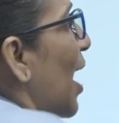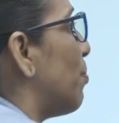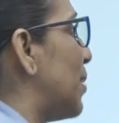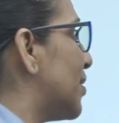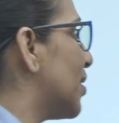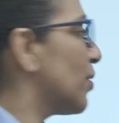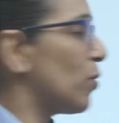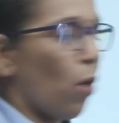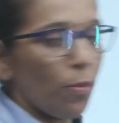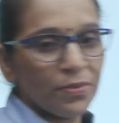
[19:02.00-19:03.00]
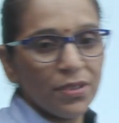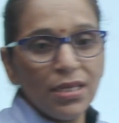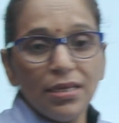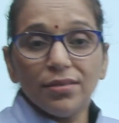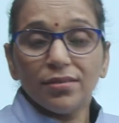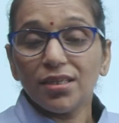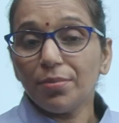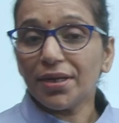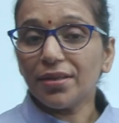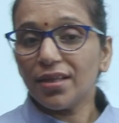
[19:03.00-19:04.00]
and major crops. See
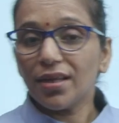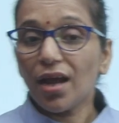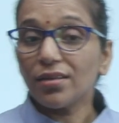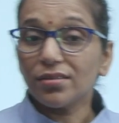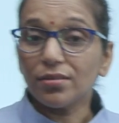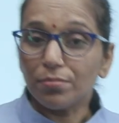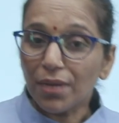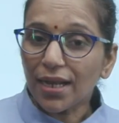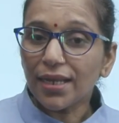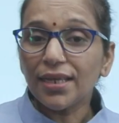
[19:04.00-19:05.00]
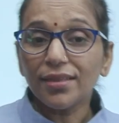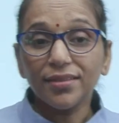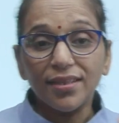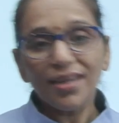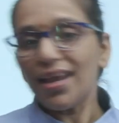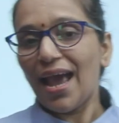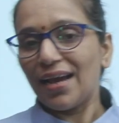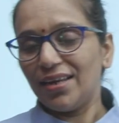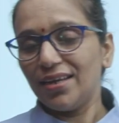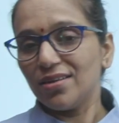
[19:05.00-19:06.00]
beta, there are mainly 3
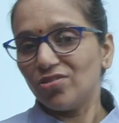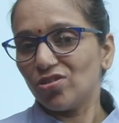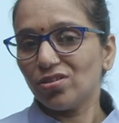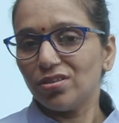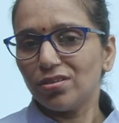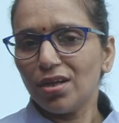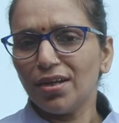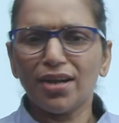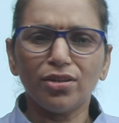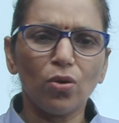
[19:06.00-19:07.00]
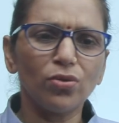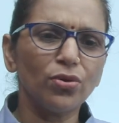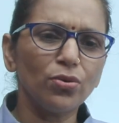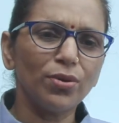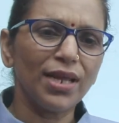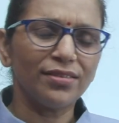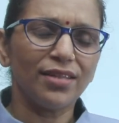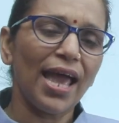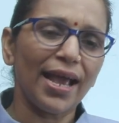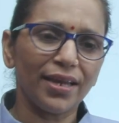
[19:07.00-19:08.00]
agriculture season, that is also known as
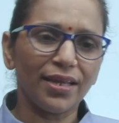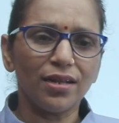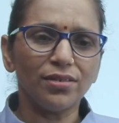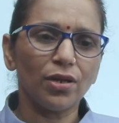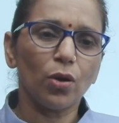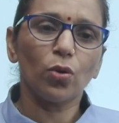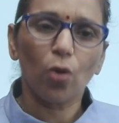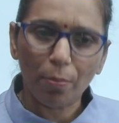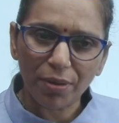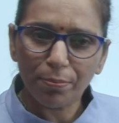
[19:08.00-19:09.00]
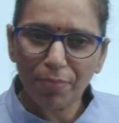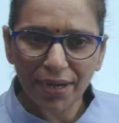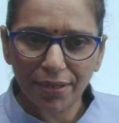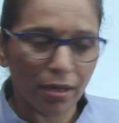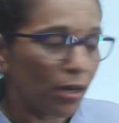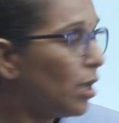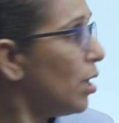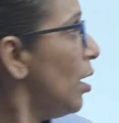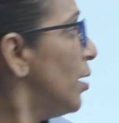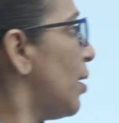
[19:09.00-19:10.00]
the agriculture or cropping pattern.
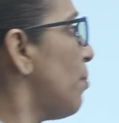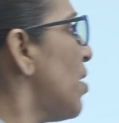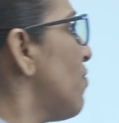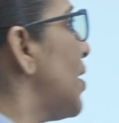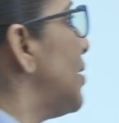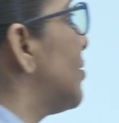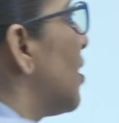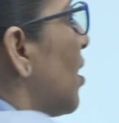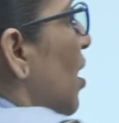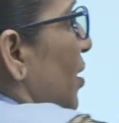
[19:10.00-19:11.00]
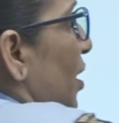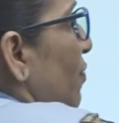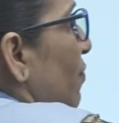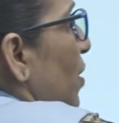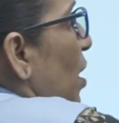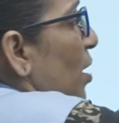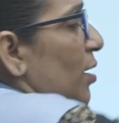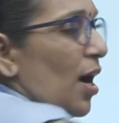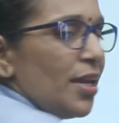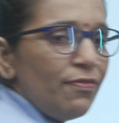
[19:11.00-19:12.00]
Number 1 is the Kharif.
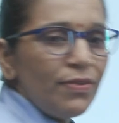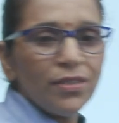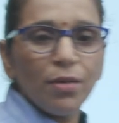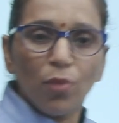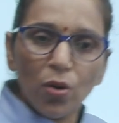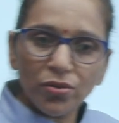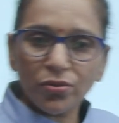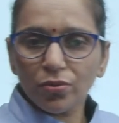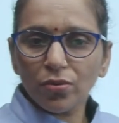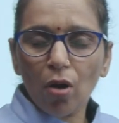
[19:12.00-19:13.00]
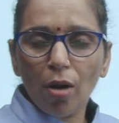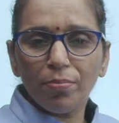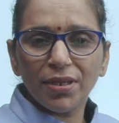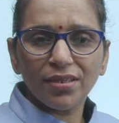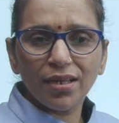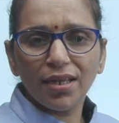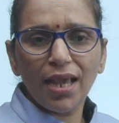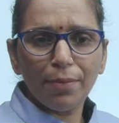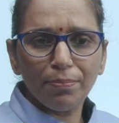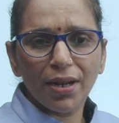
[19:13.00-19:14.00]
Kharif is the monsoon crop, basically
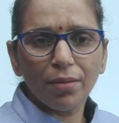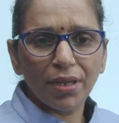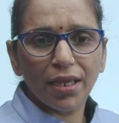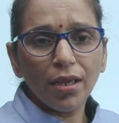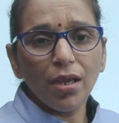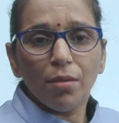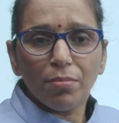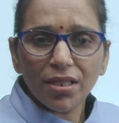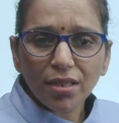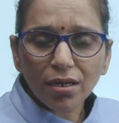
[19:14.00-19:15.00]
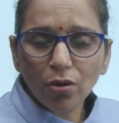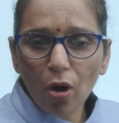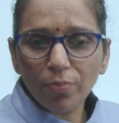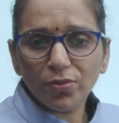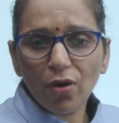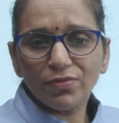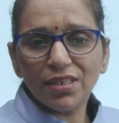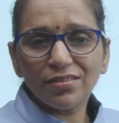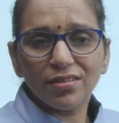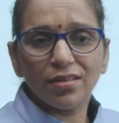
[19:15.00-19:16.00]
April, May. Major crops of
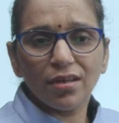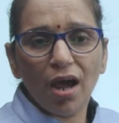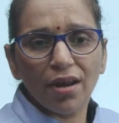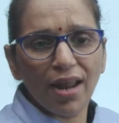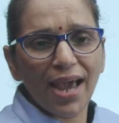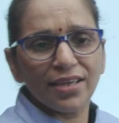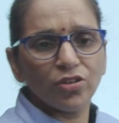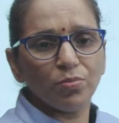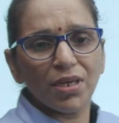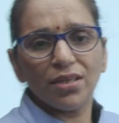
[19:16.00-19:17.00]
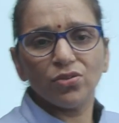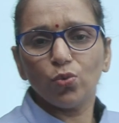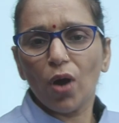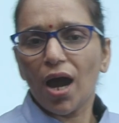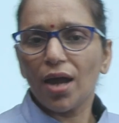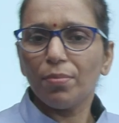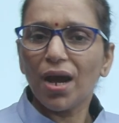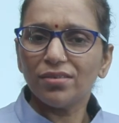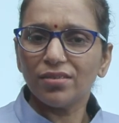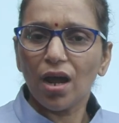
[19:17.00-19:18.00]
this season are rice, maize, jowar,
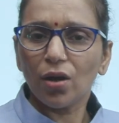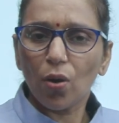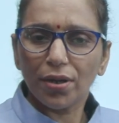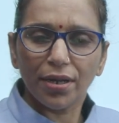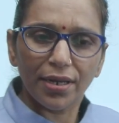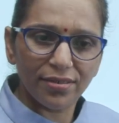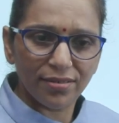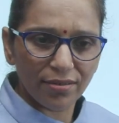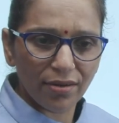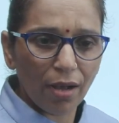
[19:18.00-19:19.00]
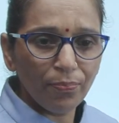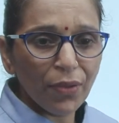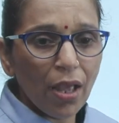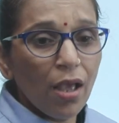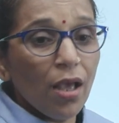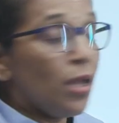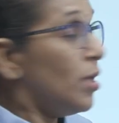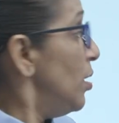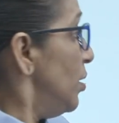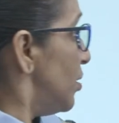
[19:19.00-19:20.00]
bajra, cotton etc.
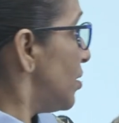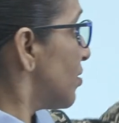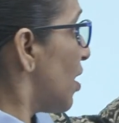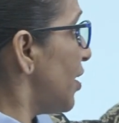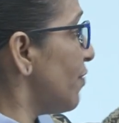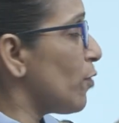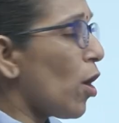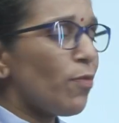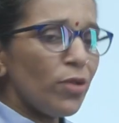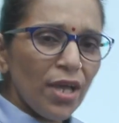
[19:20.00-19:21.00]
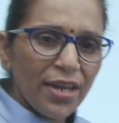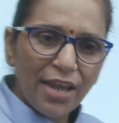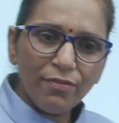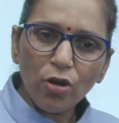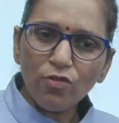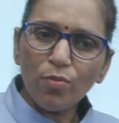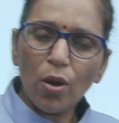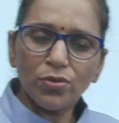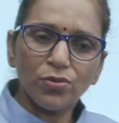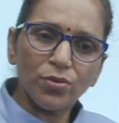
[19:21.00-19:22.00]
This Kharif crop, on the arrival of
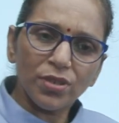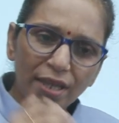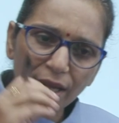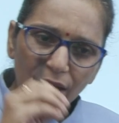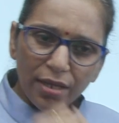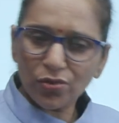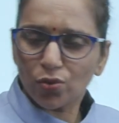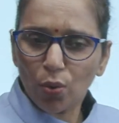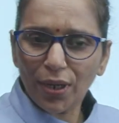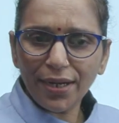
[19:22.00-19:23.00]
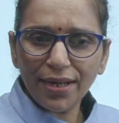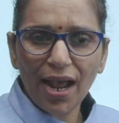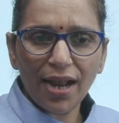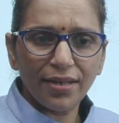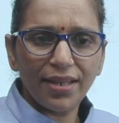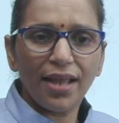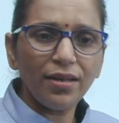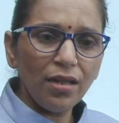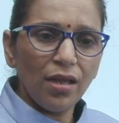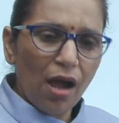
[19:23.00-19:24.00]
monsoon they sow it, and then
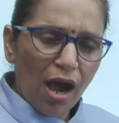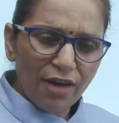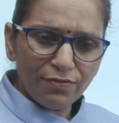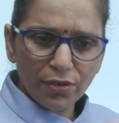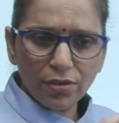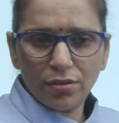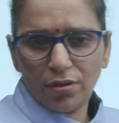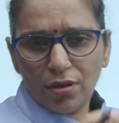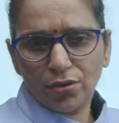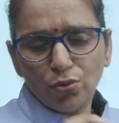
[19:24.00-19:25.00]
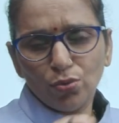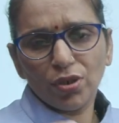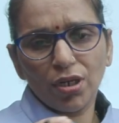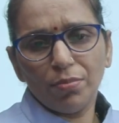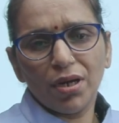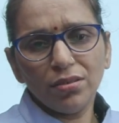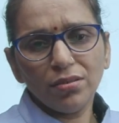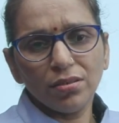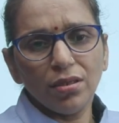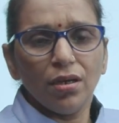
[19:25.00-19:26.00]
after 2-3
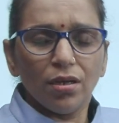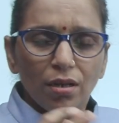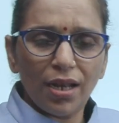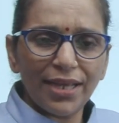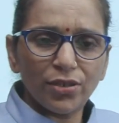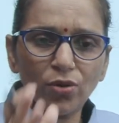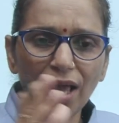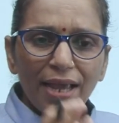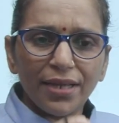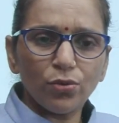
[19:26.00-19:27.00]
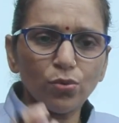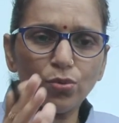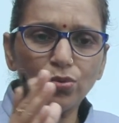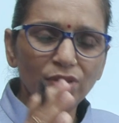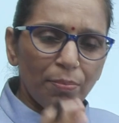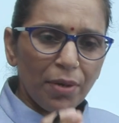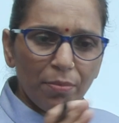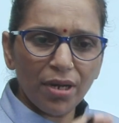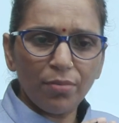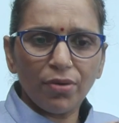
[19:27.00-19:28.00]
months like July to
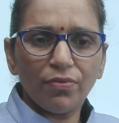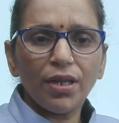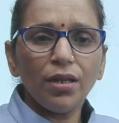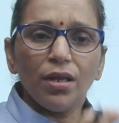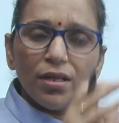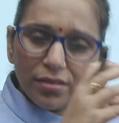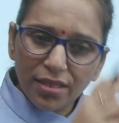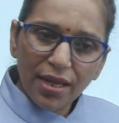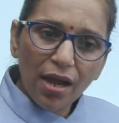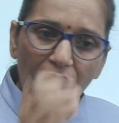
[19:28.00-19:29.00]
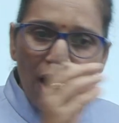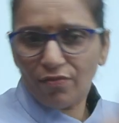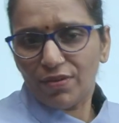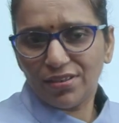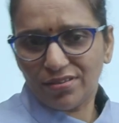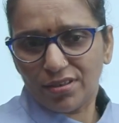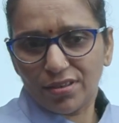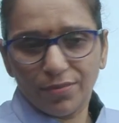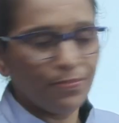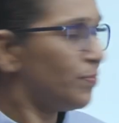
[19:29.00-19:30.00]
September in between they harvest
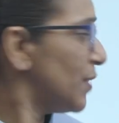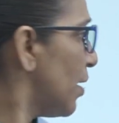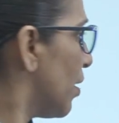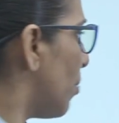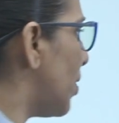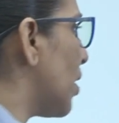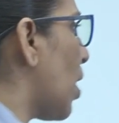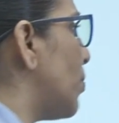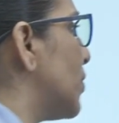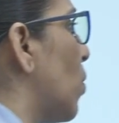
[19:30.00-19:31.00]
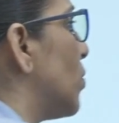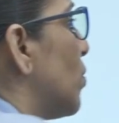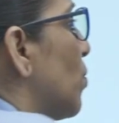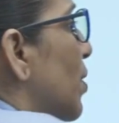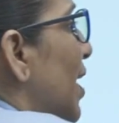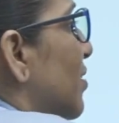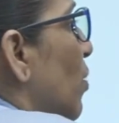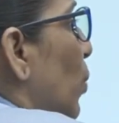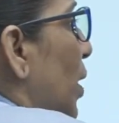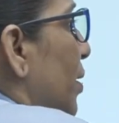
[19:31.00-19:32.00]
it. Then Rabi crop is also known as the
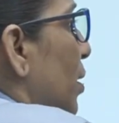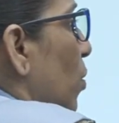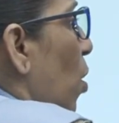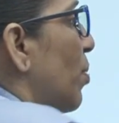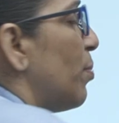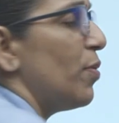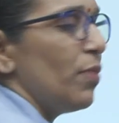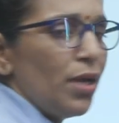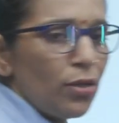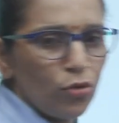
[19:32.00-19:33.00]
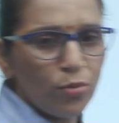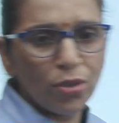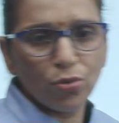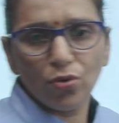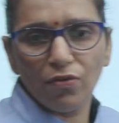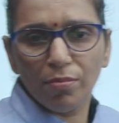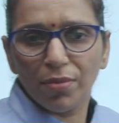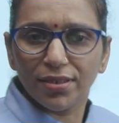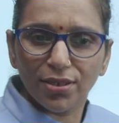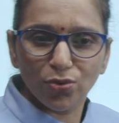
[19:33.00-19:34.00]
winter crop, in between October to
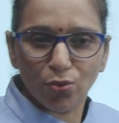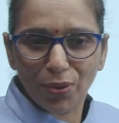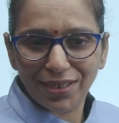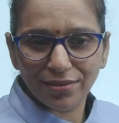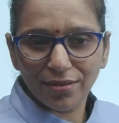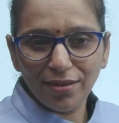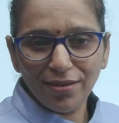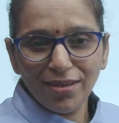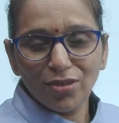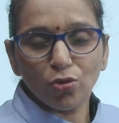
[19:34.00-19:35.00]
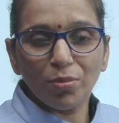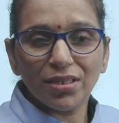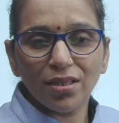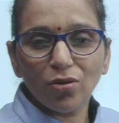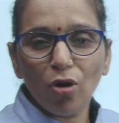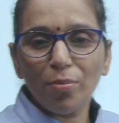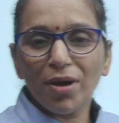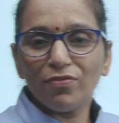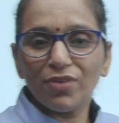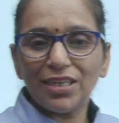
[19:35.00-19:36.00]
November they sow it. So major crop
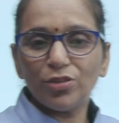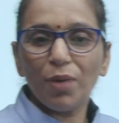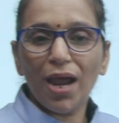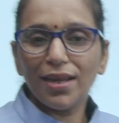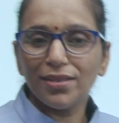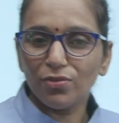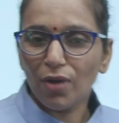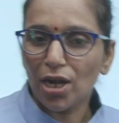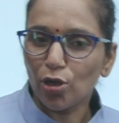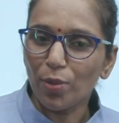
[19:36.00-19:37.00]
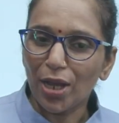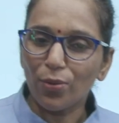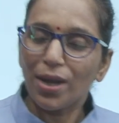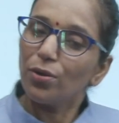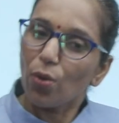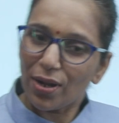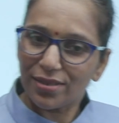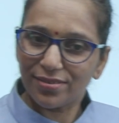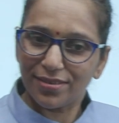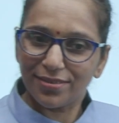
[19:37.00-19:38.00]
are wheat, barley, jowar, tobacco and
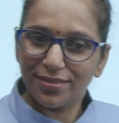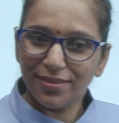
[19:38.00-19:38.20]
oilseed.